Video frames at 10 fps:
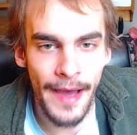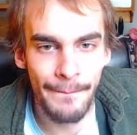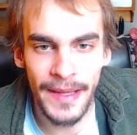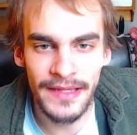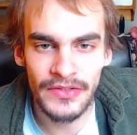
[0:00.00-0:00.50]

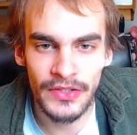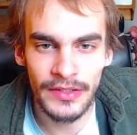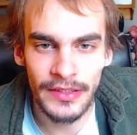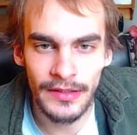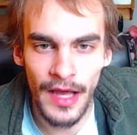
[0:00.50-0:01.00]

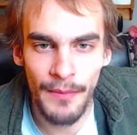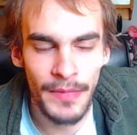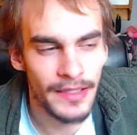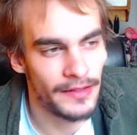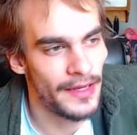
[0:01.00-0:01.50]
basically, I'm
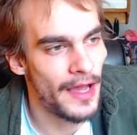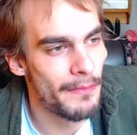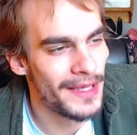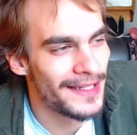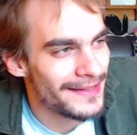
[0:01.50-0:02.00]
in
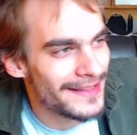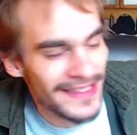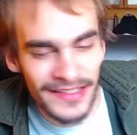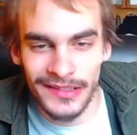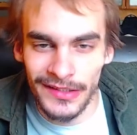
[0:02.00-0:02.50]
a
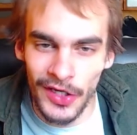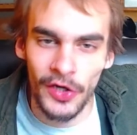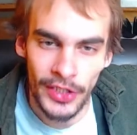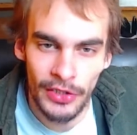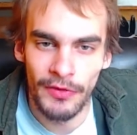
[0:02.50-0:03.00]
decent
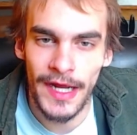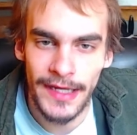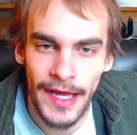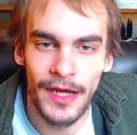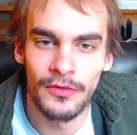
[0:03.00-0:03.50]
garden right
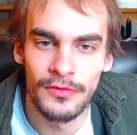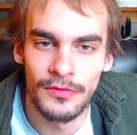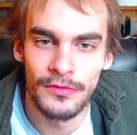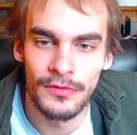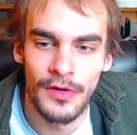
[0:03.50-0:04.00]
now.
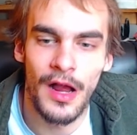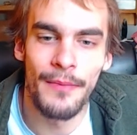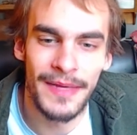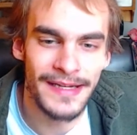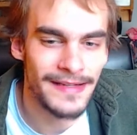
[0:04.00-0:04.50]
I'm
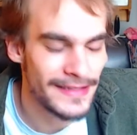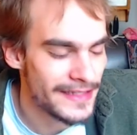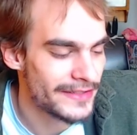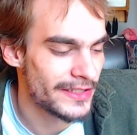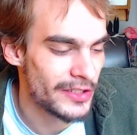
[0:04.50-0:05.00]
in a
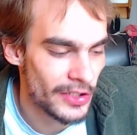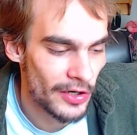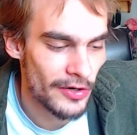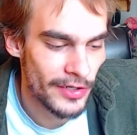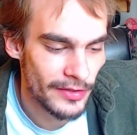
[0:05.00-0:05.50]
decent
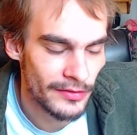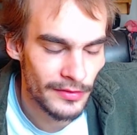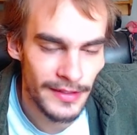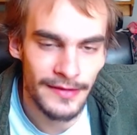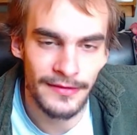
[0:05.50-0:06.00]
garden
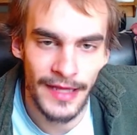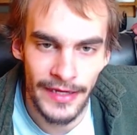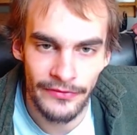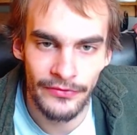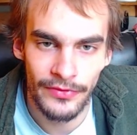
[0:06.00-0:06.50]
in
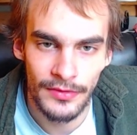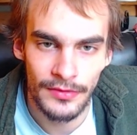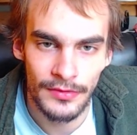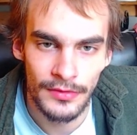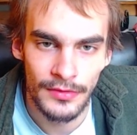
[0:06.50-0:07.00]
life.
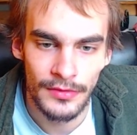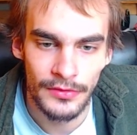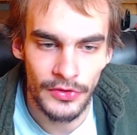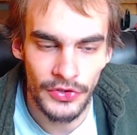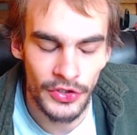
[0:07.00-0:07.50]

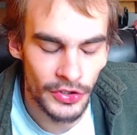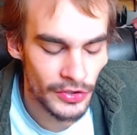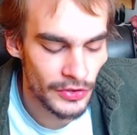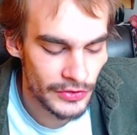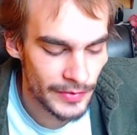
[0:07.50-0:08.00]

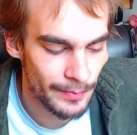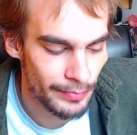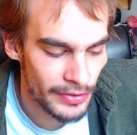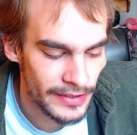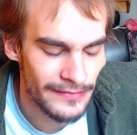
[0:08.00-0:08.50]
There's some
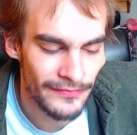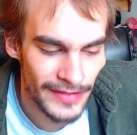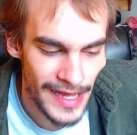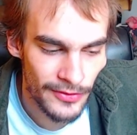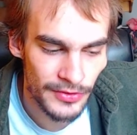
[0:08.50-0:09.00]
pretty
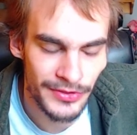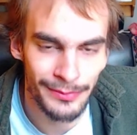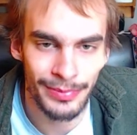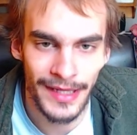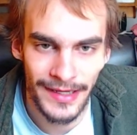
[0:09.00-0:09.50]
flowers and
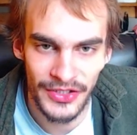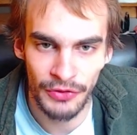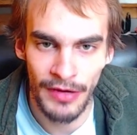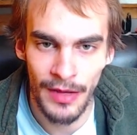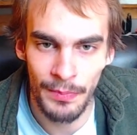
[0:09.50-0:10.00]
plants
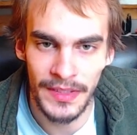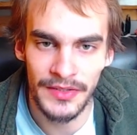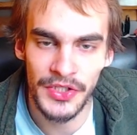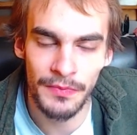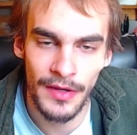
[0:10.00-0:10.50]
around me. It
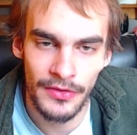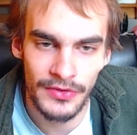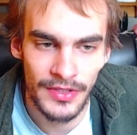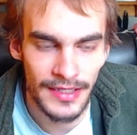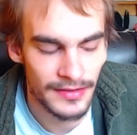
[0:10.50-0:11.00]
smells
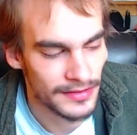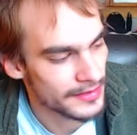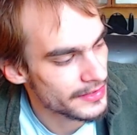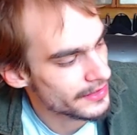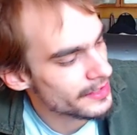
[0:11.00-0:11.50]
nice, it's
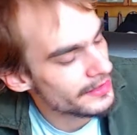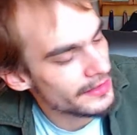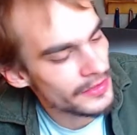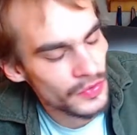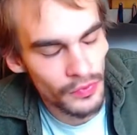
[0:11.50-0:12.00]
sunny,
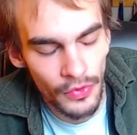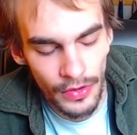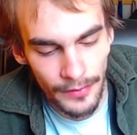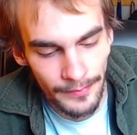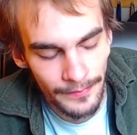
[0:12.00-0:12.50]
it's warm.